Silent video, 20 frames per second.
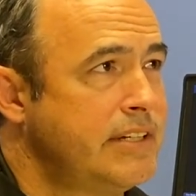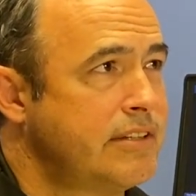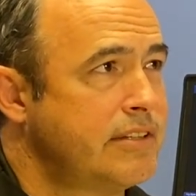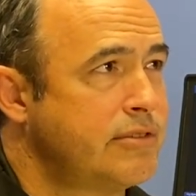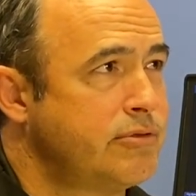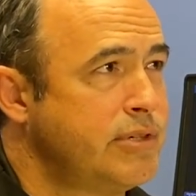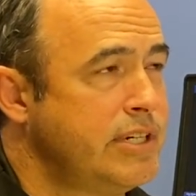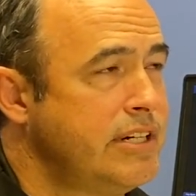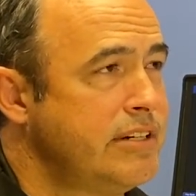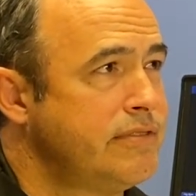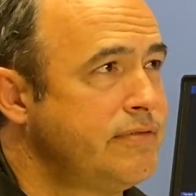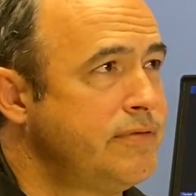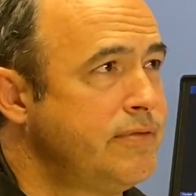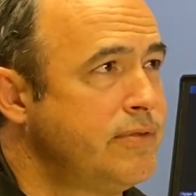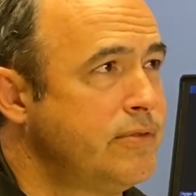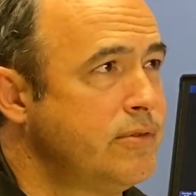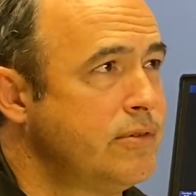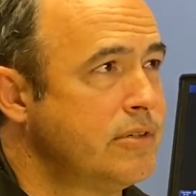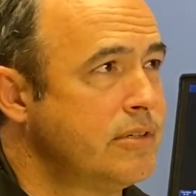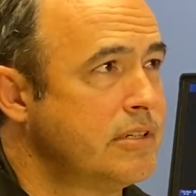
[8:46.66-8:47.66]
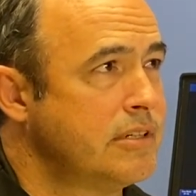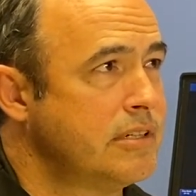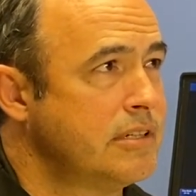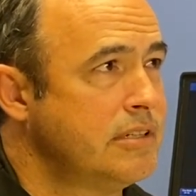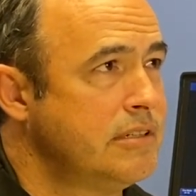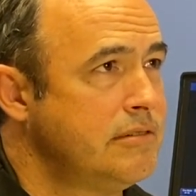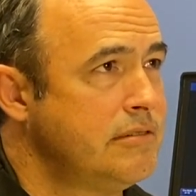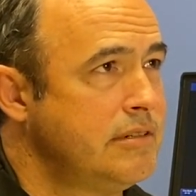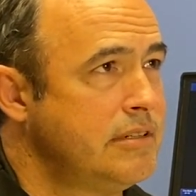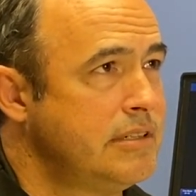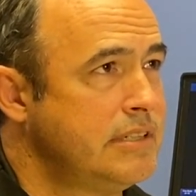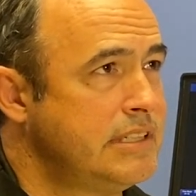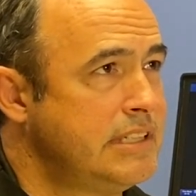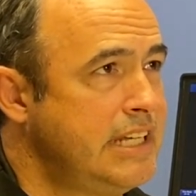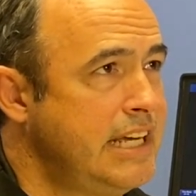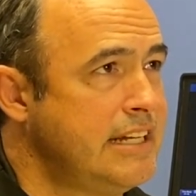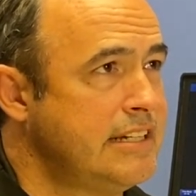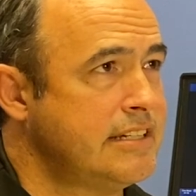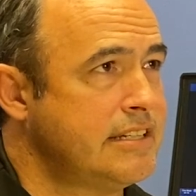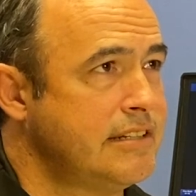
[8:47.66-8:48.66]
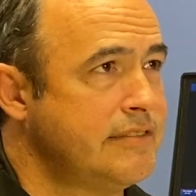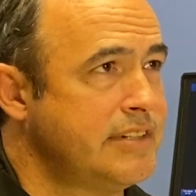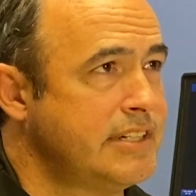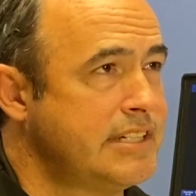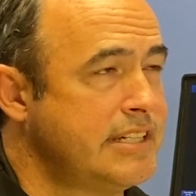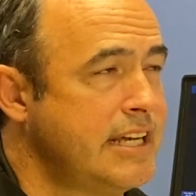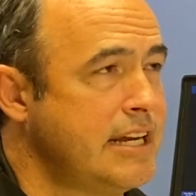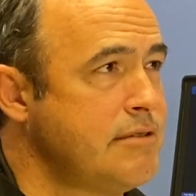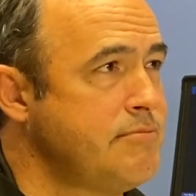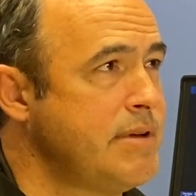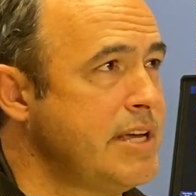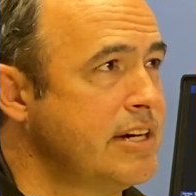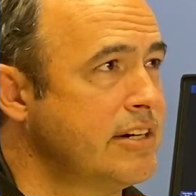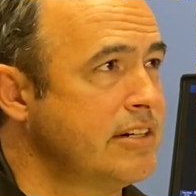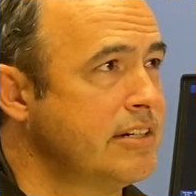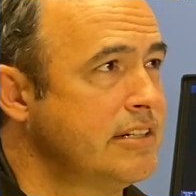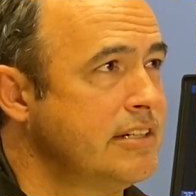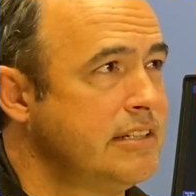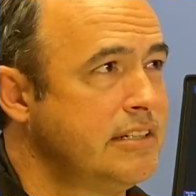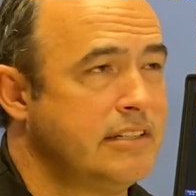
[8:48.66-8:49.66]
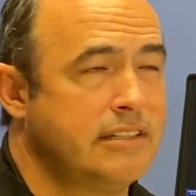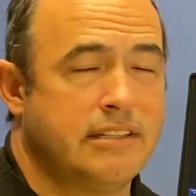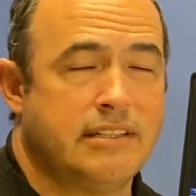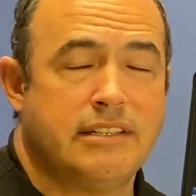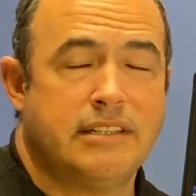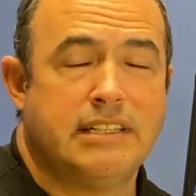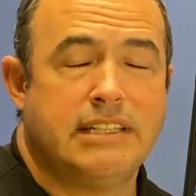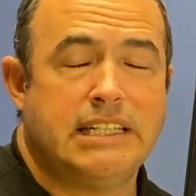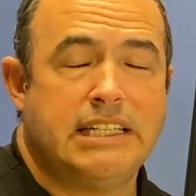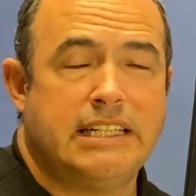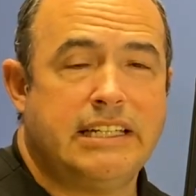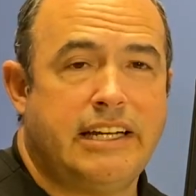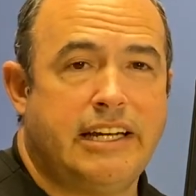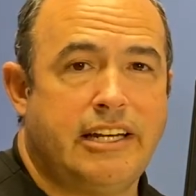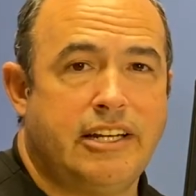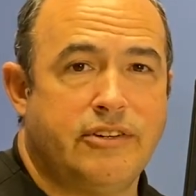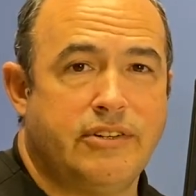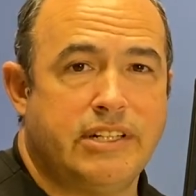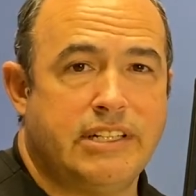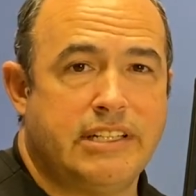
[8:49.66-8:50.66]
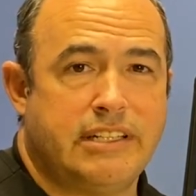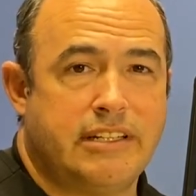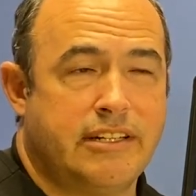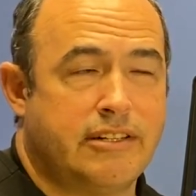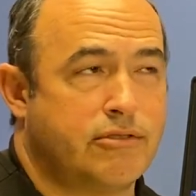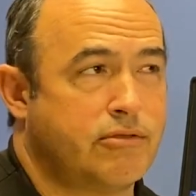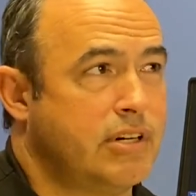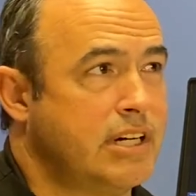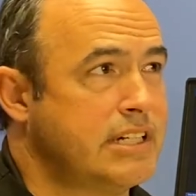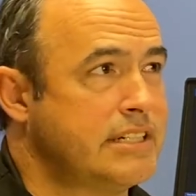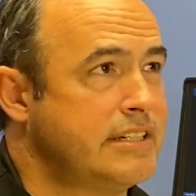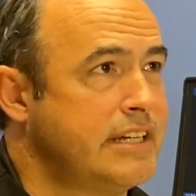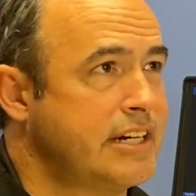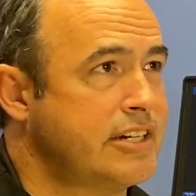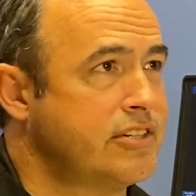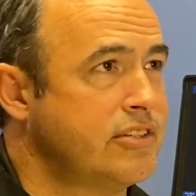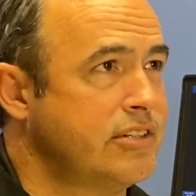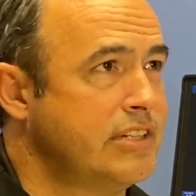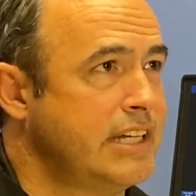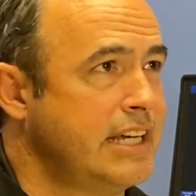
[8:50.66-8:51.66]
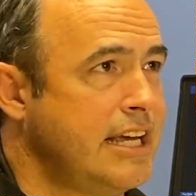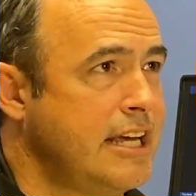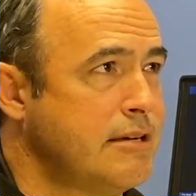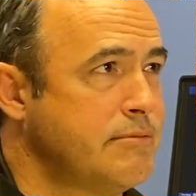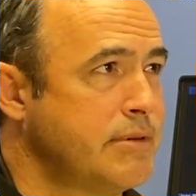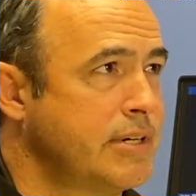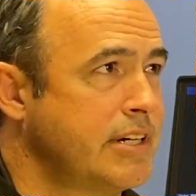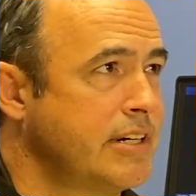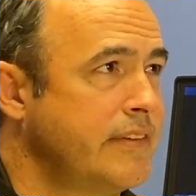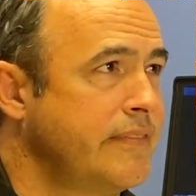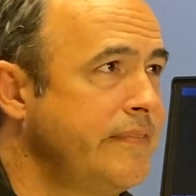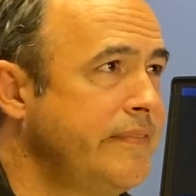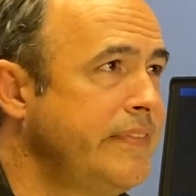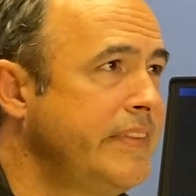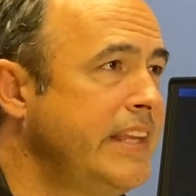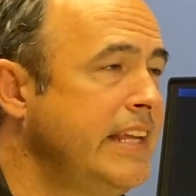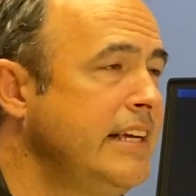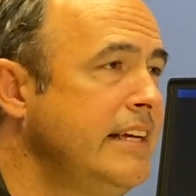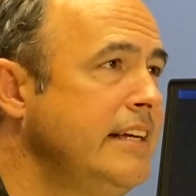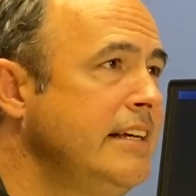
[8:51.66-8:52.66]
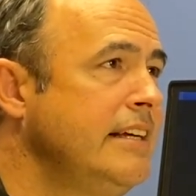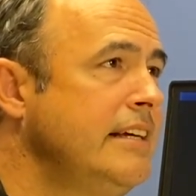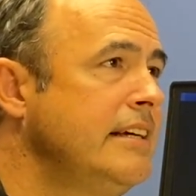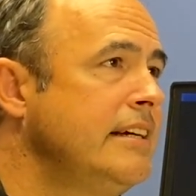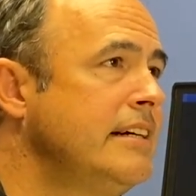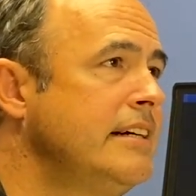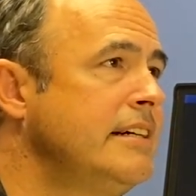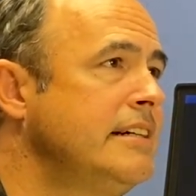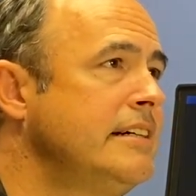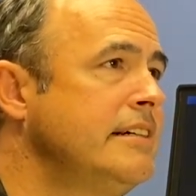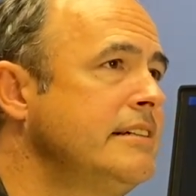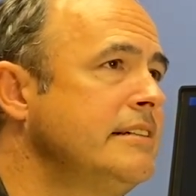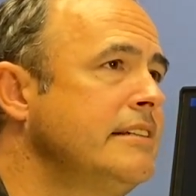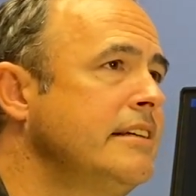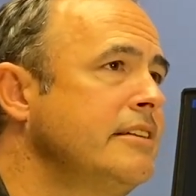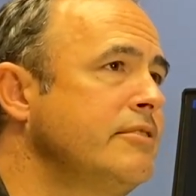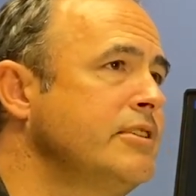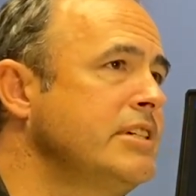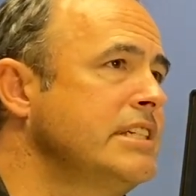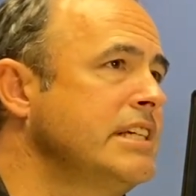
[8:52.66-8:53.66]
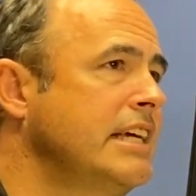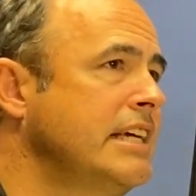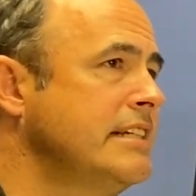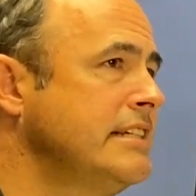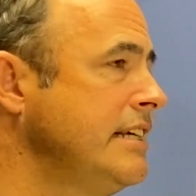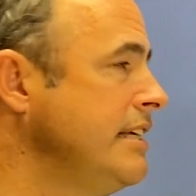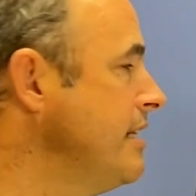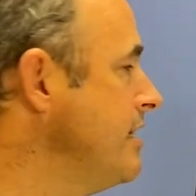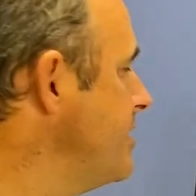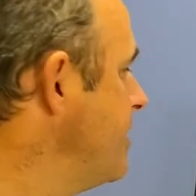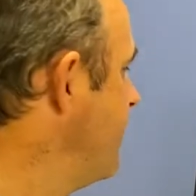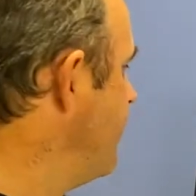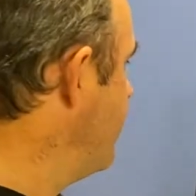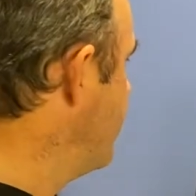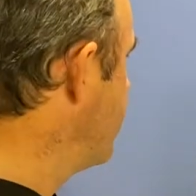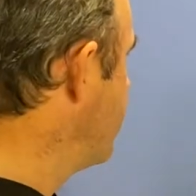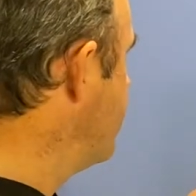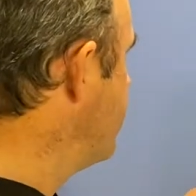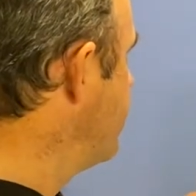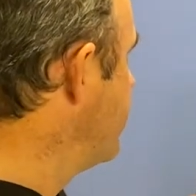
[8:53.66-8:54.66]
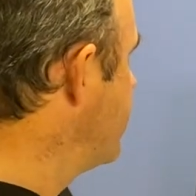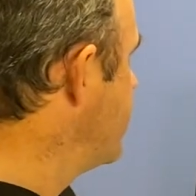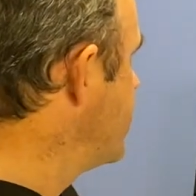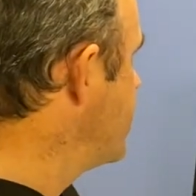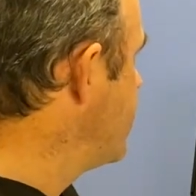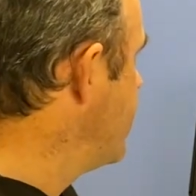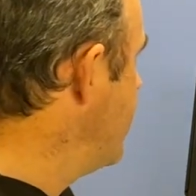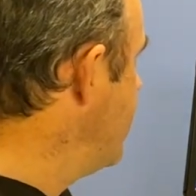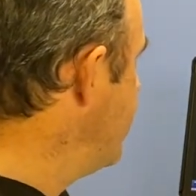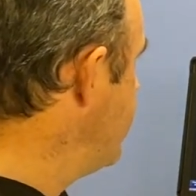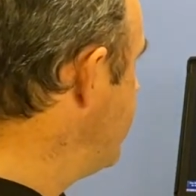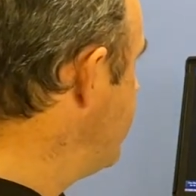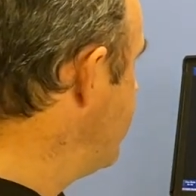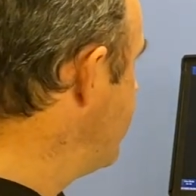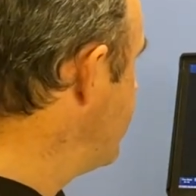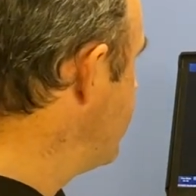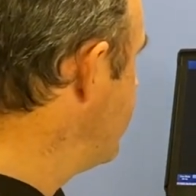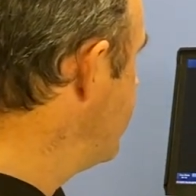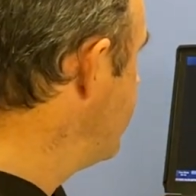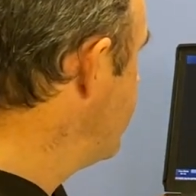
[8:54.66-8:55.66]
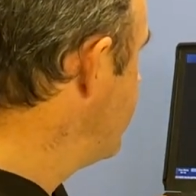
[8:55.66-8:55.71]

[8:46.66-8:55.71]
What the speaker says: 3 or 4 tenths of a centimeter, in cross-sectional diameter. Another reason I can say that is you look over to the side here,